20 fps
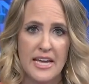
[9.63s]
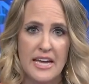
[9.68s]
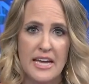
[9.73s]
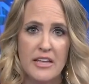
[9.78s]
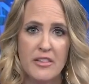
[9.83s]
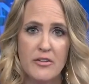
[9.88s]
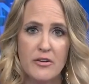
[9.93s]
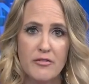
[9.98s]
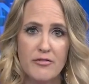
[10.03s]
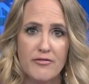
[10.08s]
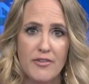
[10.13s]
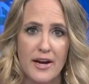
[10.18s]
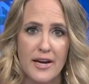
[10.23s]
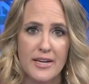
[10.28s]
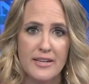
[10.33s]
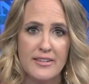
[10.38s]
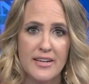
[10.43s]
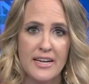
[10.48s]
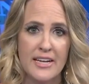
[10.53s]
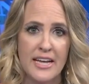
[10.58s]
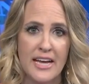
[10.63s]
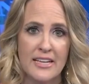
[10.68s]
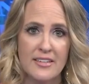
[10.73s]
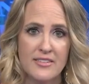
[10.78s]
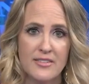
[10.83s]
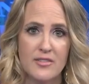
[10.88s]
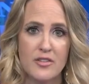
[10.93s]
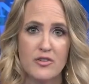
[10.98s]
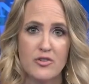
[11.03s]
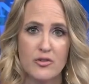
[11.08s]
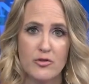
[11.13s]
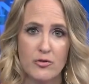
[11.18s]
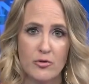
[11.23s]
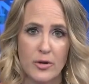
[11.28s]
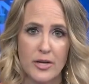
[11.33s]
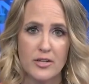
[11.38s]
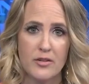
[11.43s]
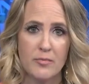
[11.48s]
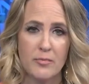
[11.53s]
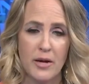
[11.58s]
in their fight against the
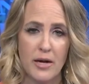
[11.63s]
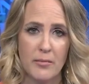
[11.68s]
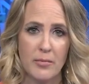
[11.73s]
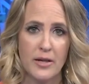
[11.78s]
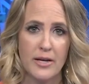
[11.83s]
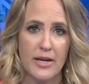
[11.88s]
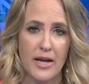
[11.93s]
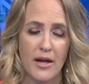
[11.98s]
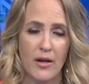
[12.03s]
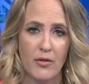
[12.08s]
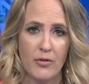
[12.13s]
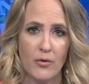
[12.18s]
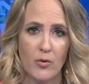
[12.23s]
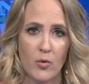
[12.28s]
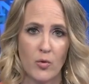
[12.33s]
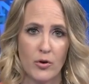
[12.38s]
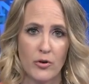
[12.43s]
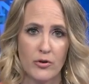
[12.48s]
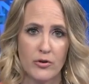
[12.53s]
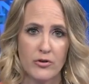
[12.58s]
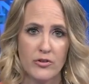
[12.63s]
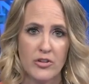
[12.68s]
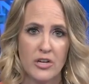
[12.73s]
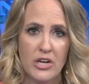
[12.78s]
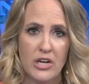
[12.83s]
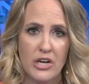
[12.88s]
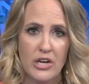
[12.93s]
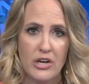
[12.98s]
strict public health orders.